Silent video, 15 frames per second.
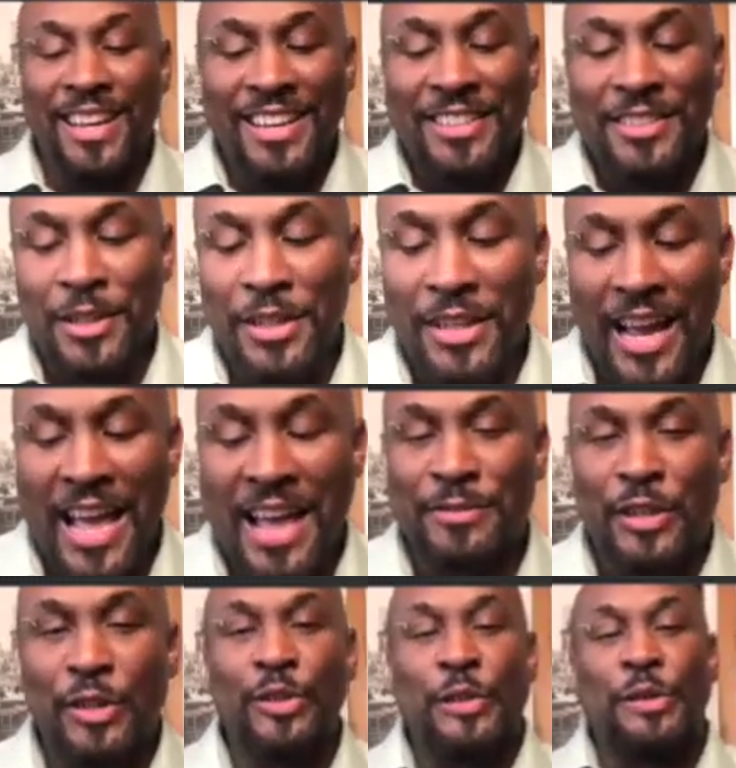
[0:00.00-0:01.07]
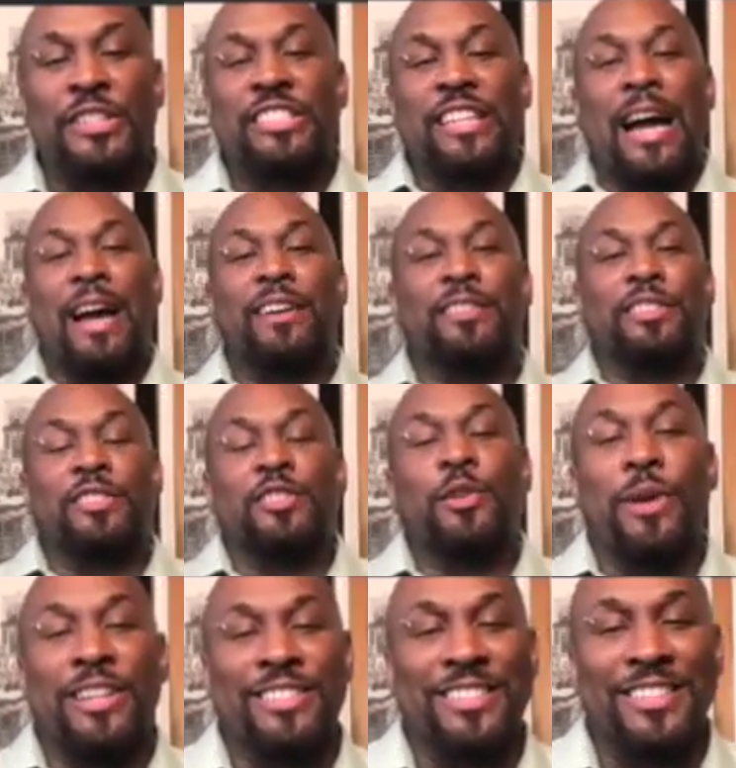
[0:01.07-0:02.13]
So look, I have to go to a childish
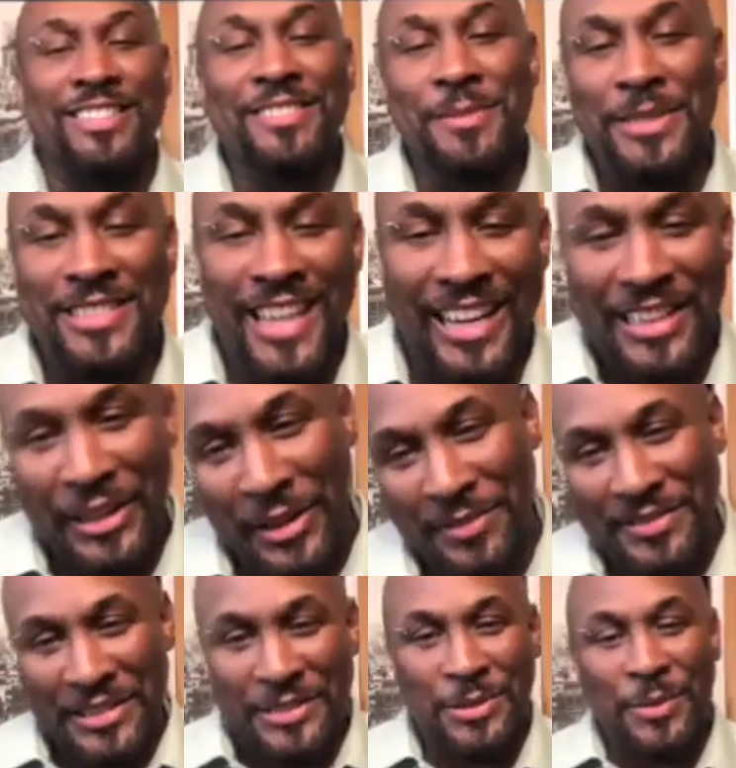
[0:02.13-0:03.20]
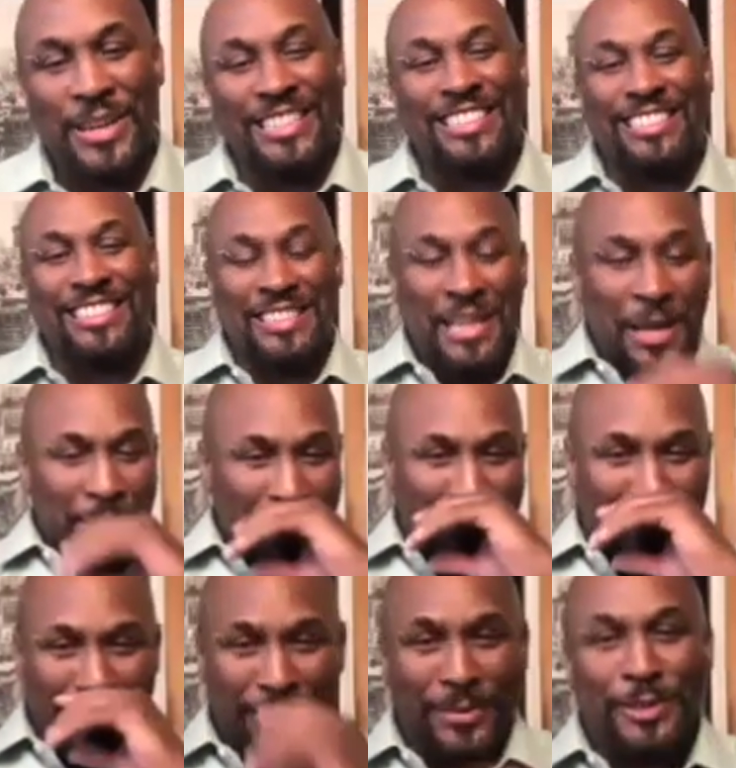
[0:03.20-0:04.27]
question, which I love these questions,
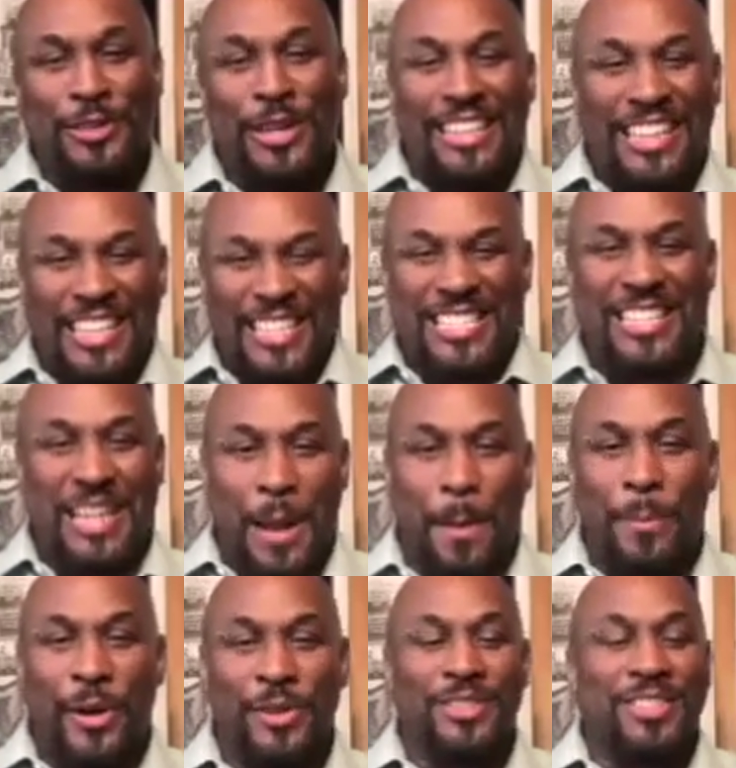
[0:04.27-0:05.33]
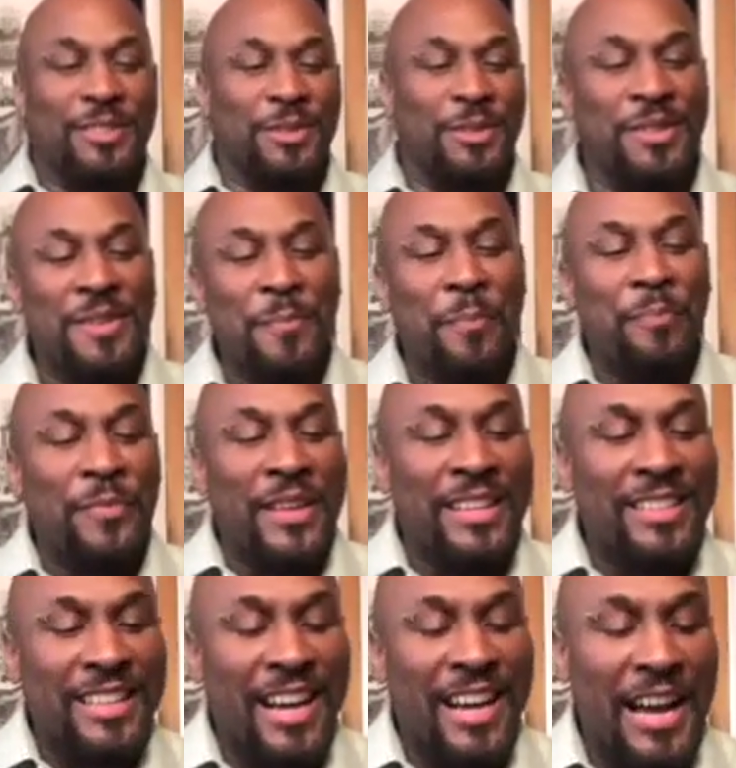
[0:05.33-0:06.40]
because we're trying to get into that personal.
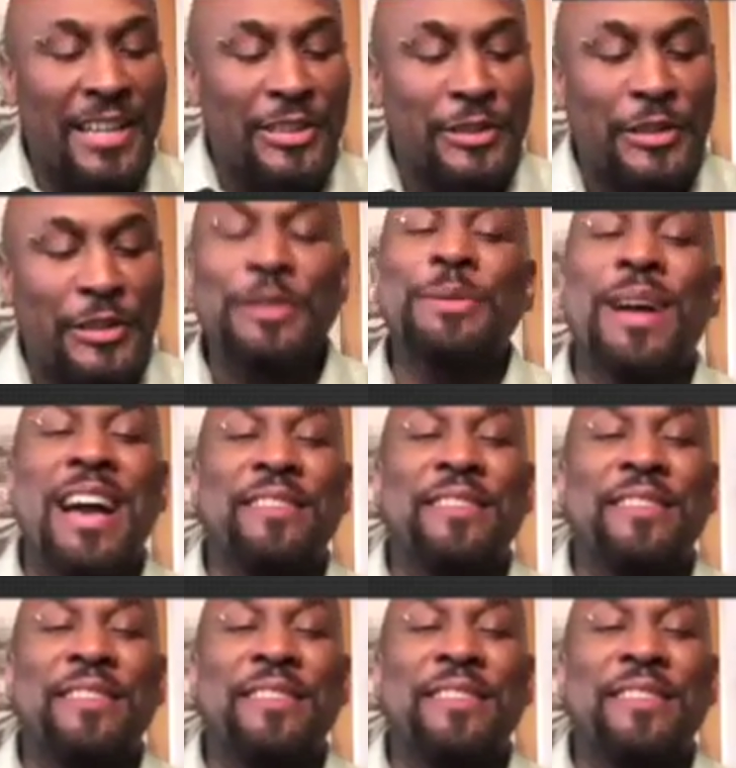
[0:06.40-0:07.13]
Do you have a